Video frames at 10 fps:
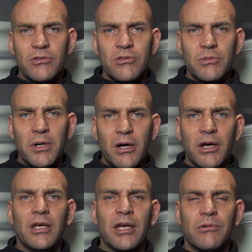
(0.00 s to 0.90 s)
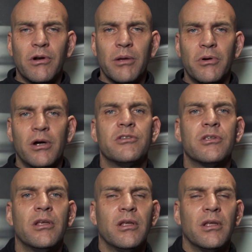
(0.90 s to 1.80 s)
to buy at the right price
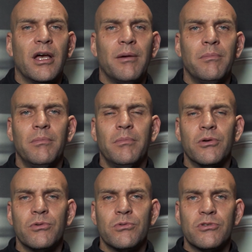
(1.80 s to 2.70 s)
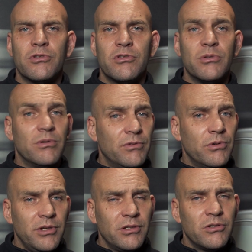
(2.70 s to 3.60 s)
and models to
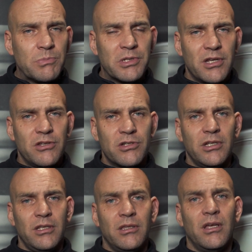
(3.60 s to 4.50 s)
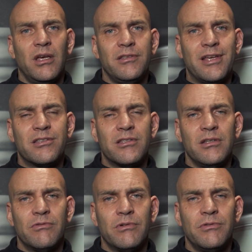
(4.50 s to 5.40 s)
avoid because potentially they're
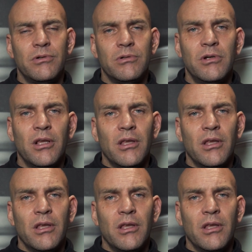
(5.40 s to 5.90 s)
destined for a fall,